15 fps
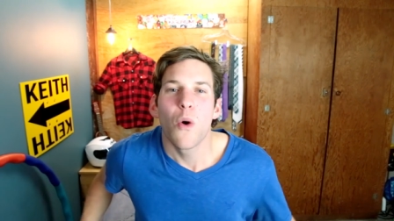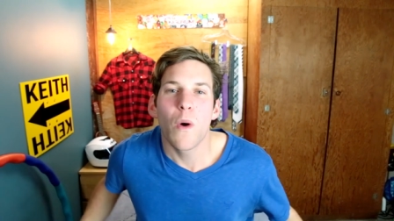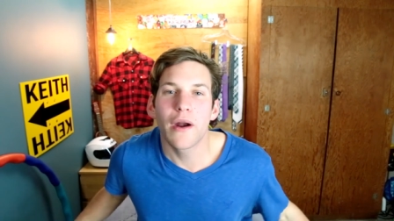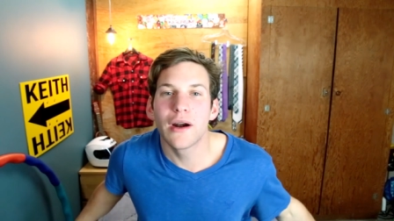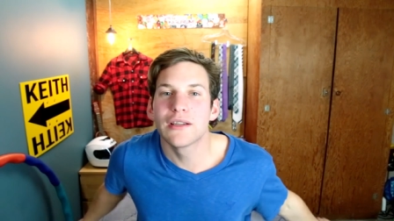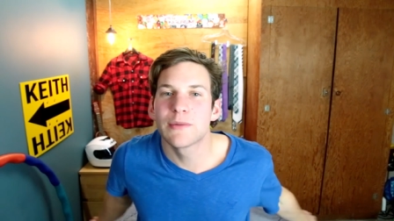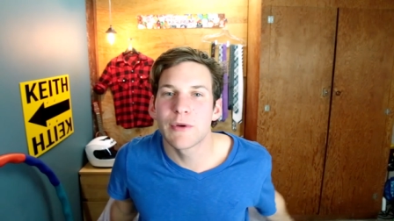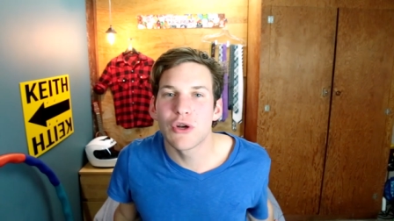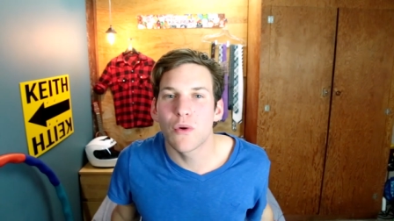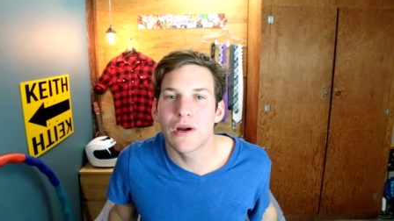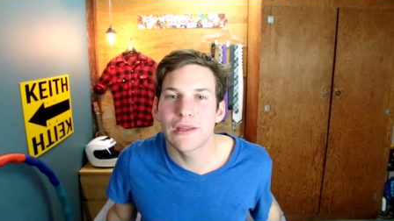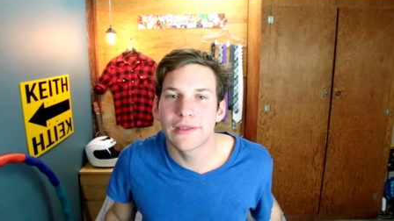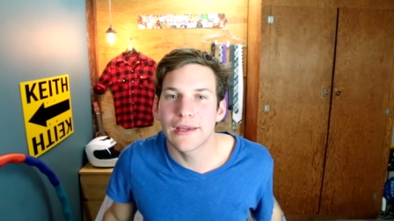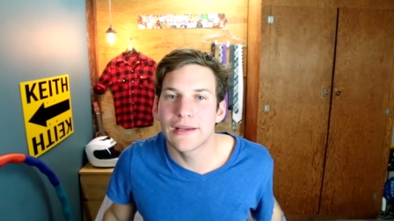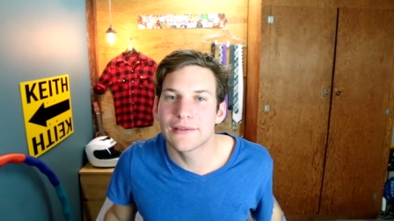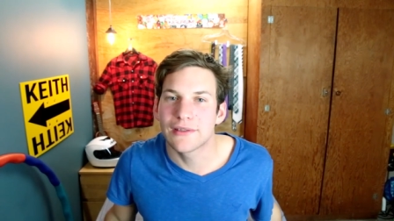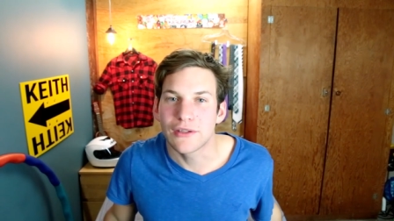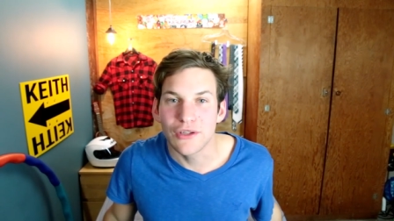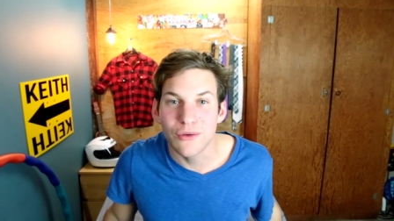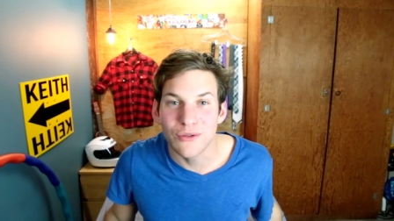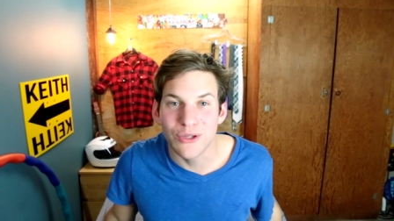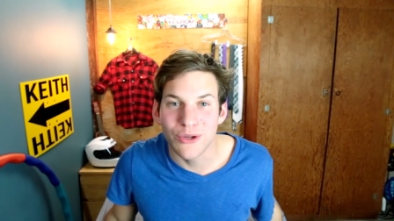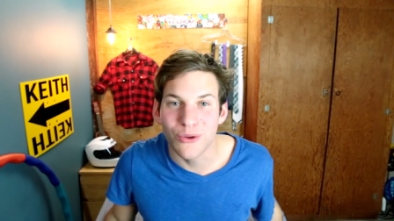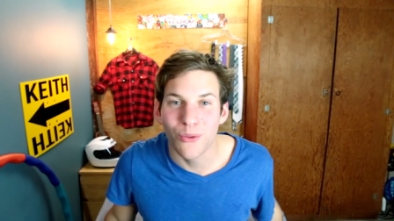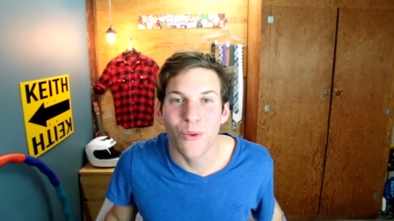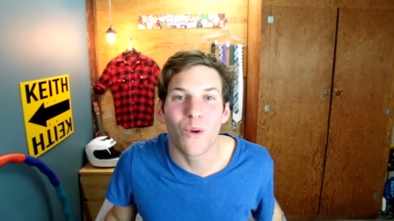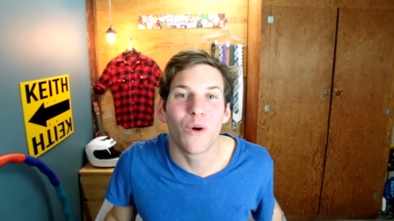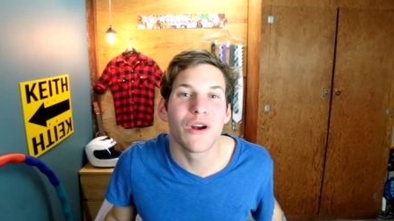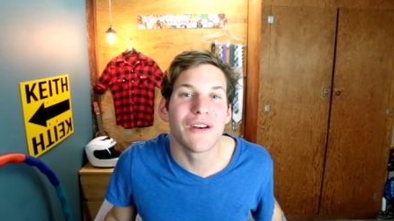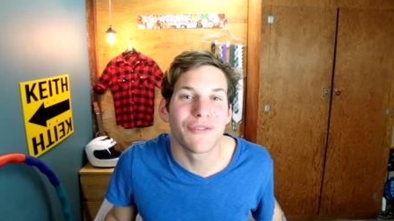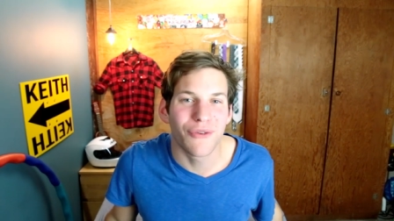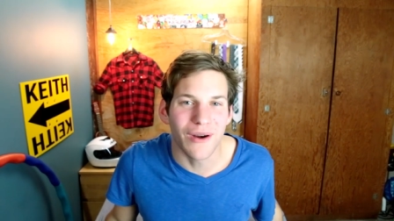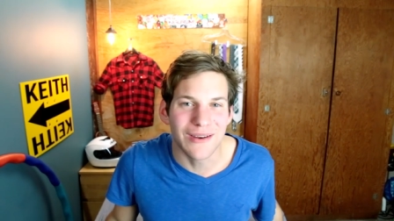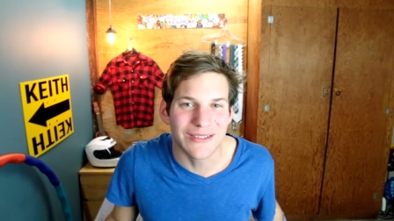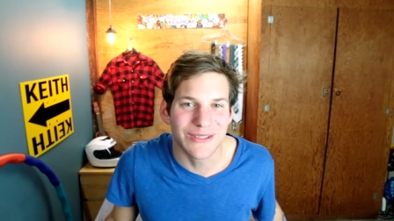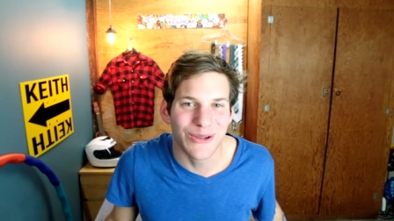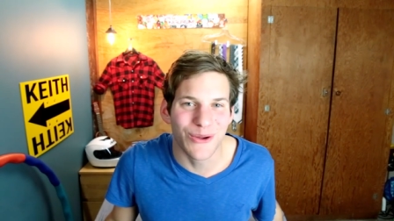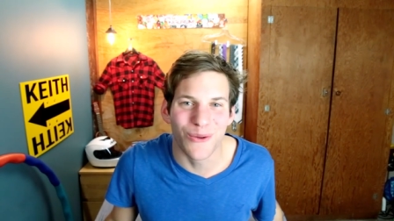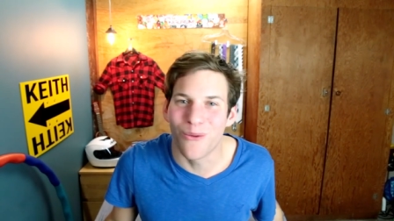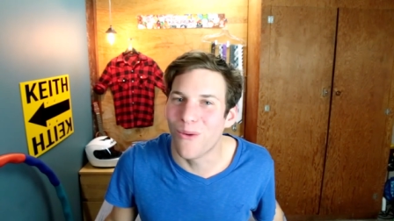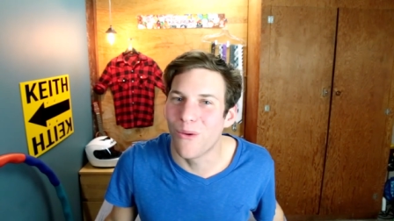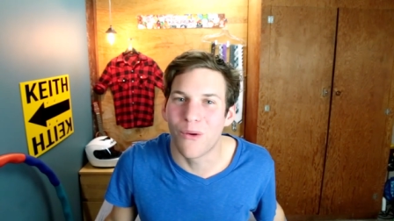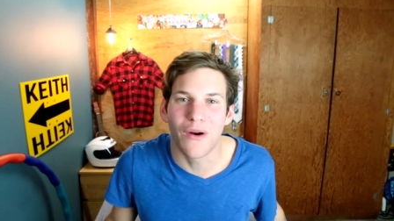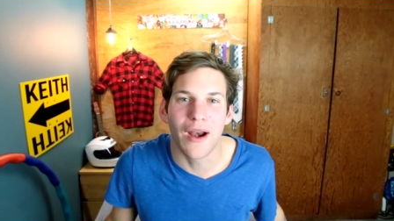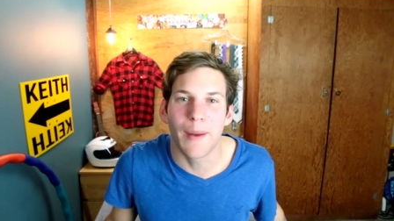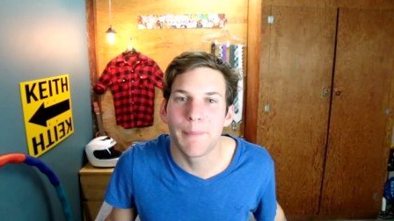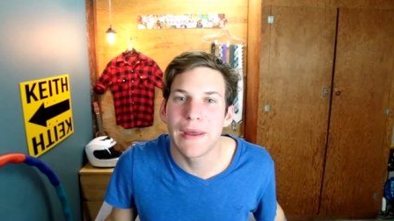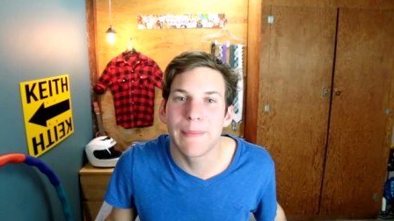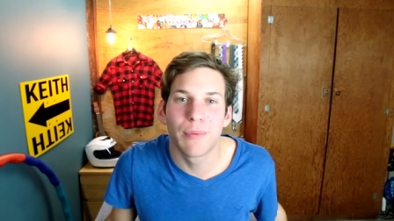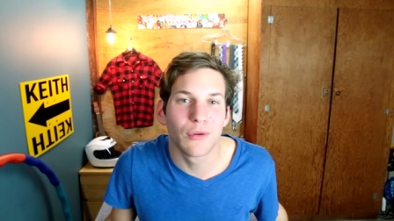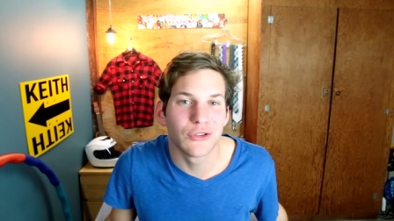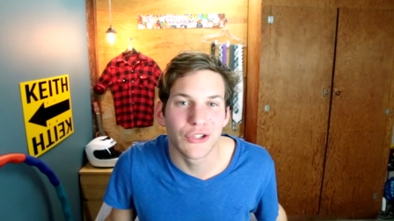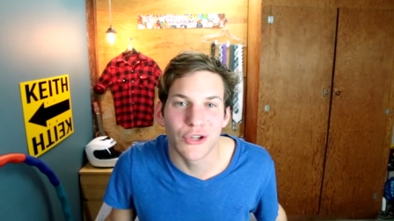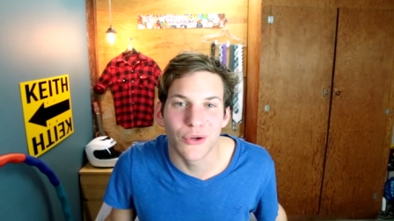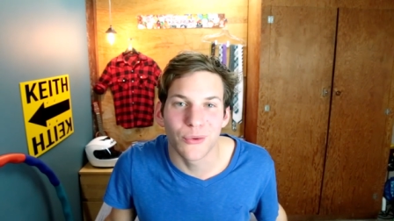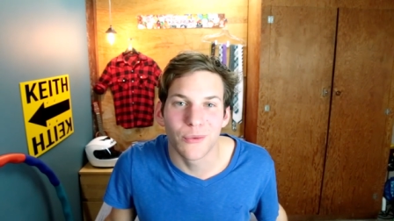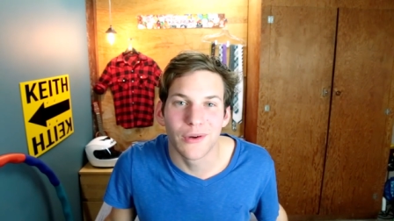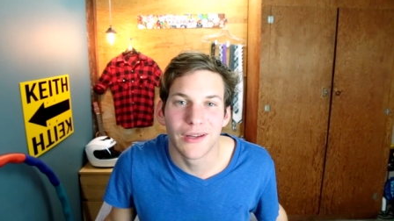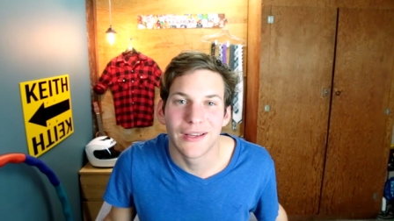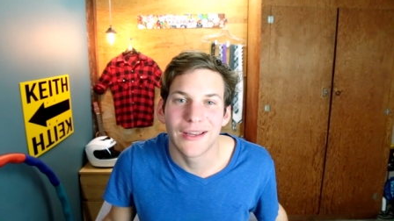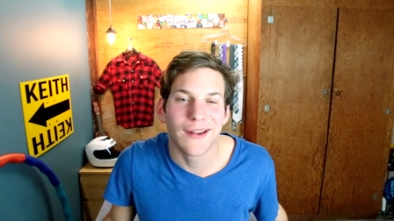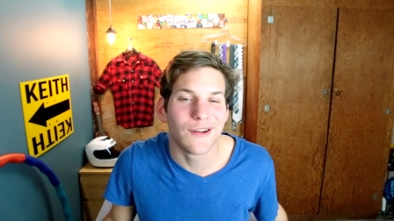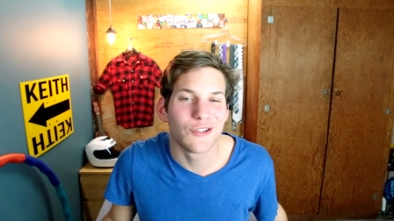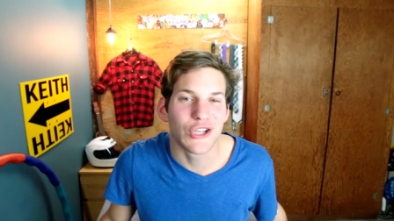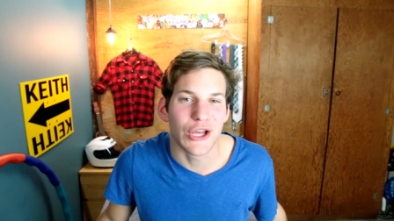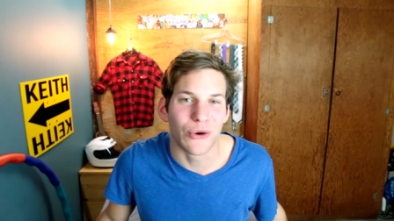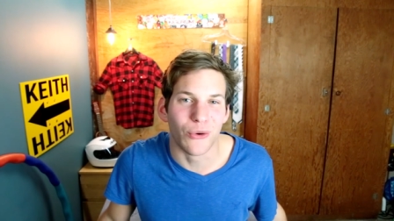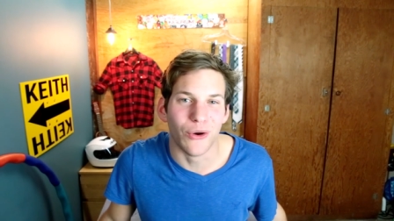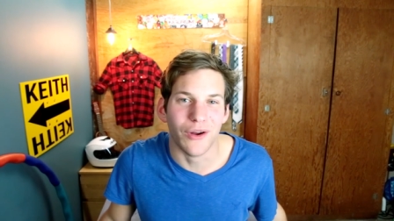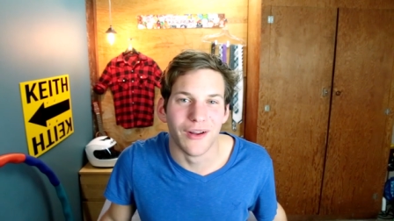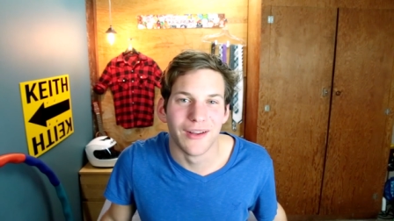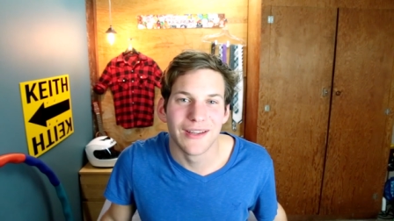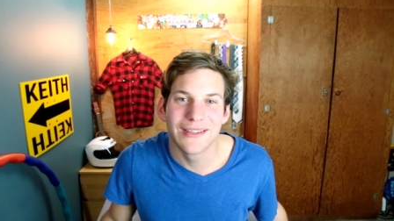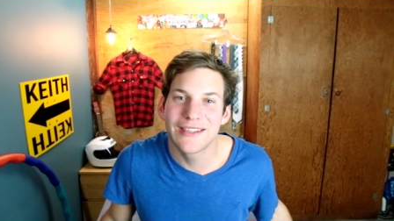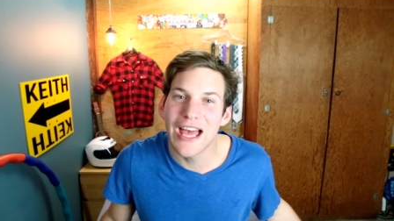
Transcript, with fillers: what are some annoying things you do, or your friends do, or people do in general.